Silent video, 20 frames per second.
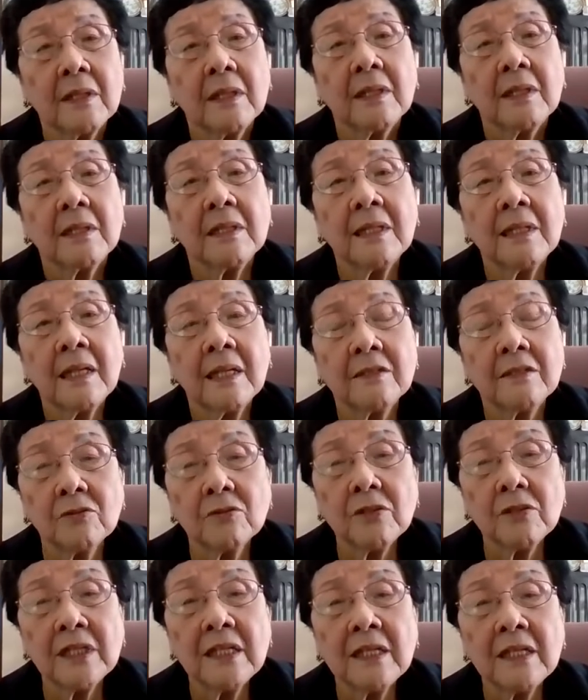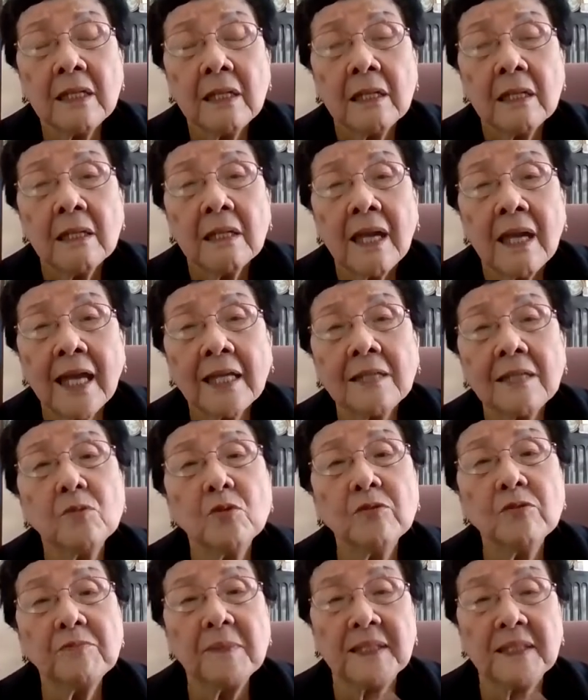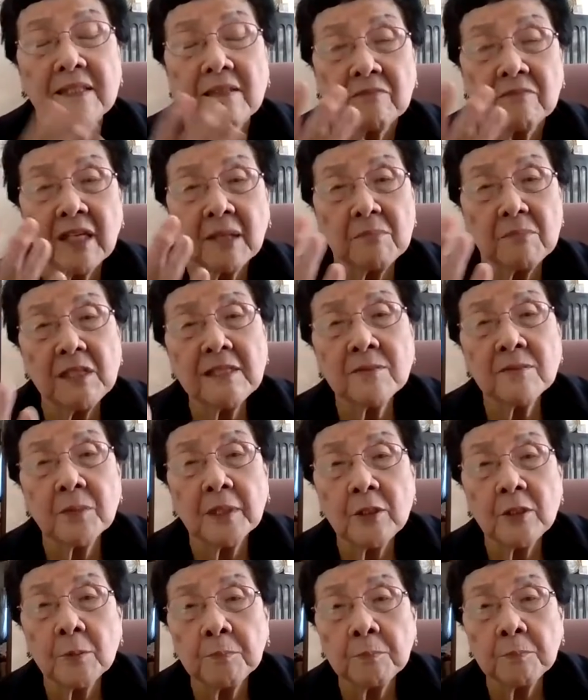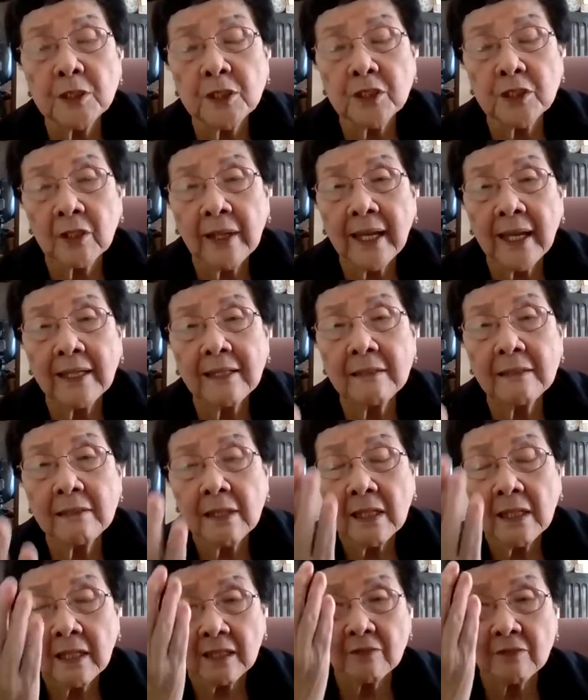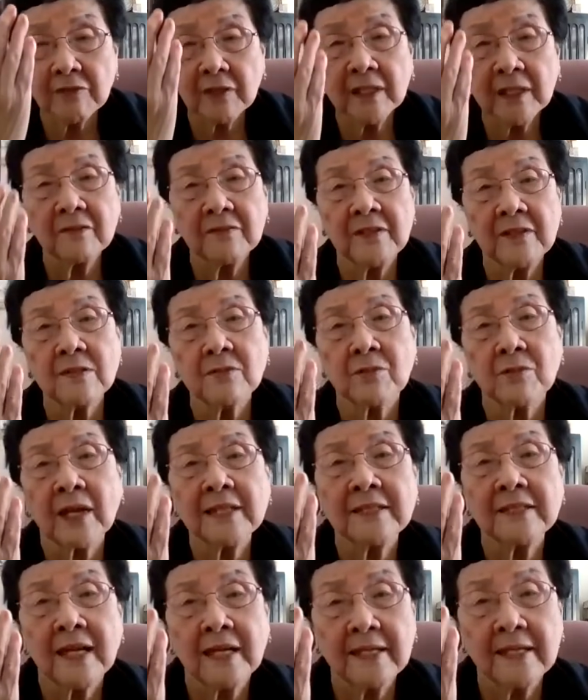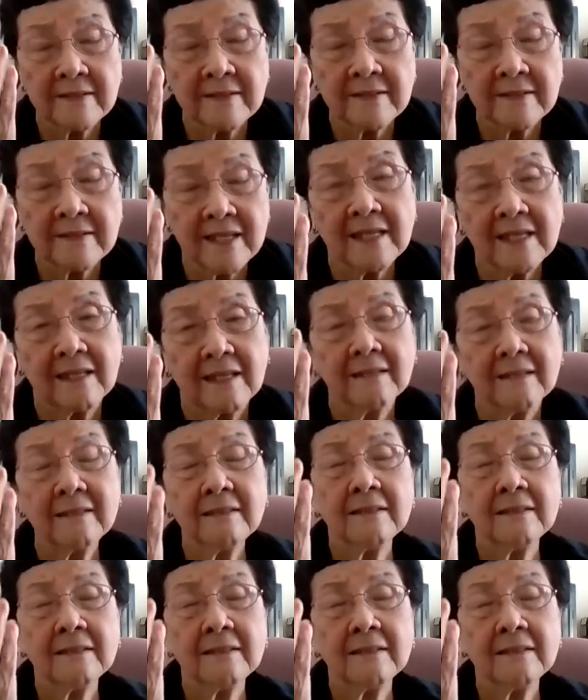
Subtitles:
He had only hand movement. That means when you put your hand in front of his right eye, say,